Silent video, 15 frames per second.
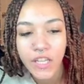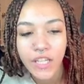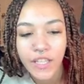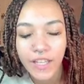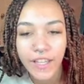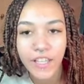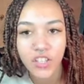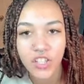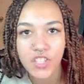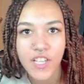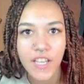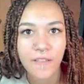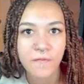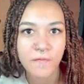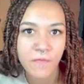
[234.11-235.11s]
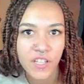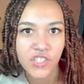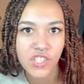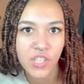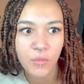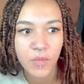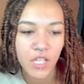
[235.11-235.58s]
Like, it looks like a
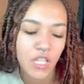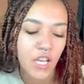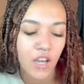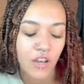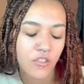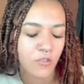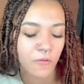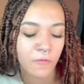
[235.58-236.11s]
fish that would eat other